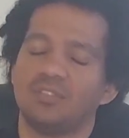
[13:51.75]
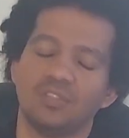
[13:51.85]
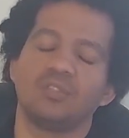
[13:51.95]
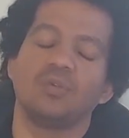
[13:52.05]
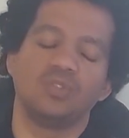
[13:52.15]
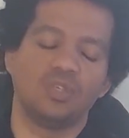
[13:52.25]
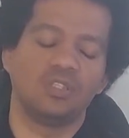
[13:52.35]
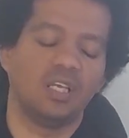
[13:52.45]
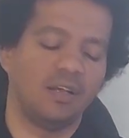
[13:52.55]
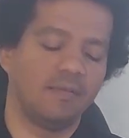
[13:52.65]
It just goes
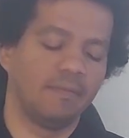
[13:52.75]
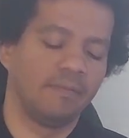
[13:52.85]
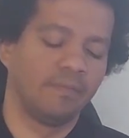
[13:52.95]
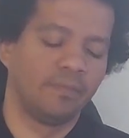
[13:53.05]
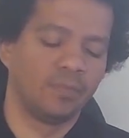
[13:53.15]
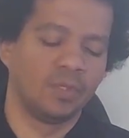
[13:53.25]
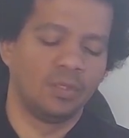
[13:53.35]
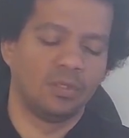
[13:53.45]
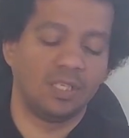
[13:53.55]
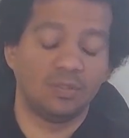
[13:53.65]
on. Yeah.
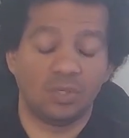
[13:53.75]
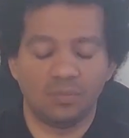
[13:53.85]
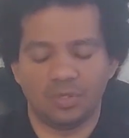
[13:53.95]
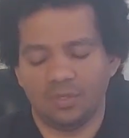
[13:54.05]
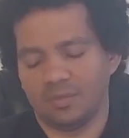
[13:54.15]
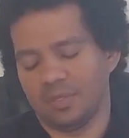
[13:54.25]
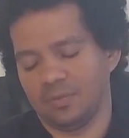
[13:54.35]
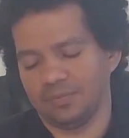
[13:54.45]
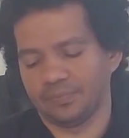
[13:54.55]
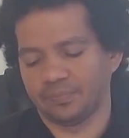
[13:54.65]
That's what I'm talking
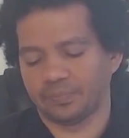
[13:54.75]
about.